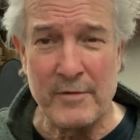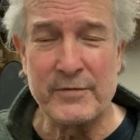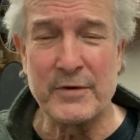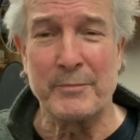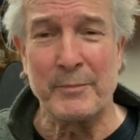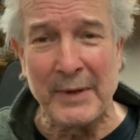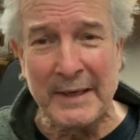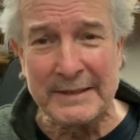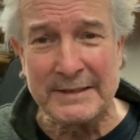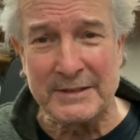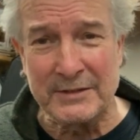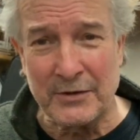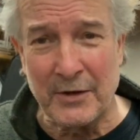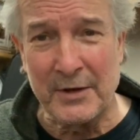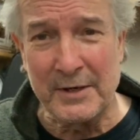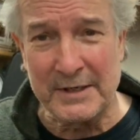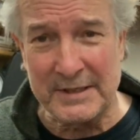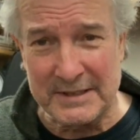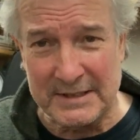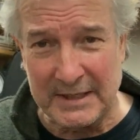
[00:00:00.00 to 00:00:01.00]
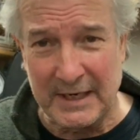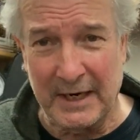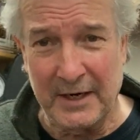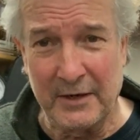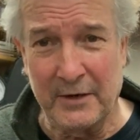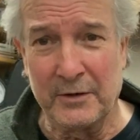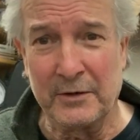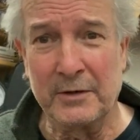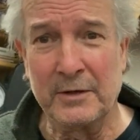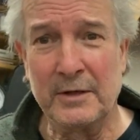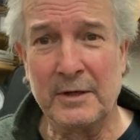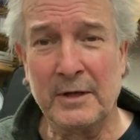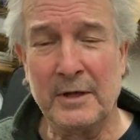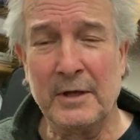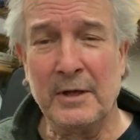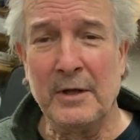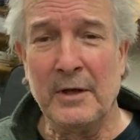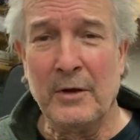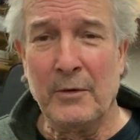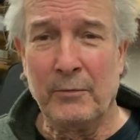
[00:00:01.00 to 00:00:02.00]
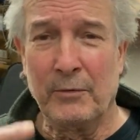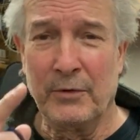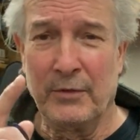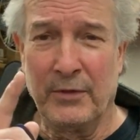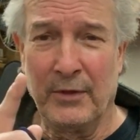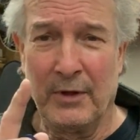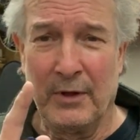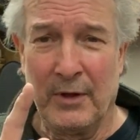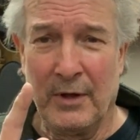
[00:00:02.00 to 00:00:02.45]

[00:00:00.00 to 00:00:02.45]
your pentatonic scale with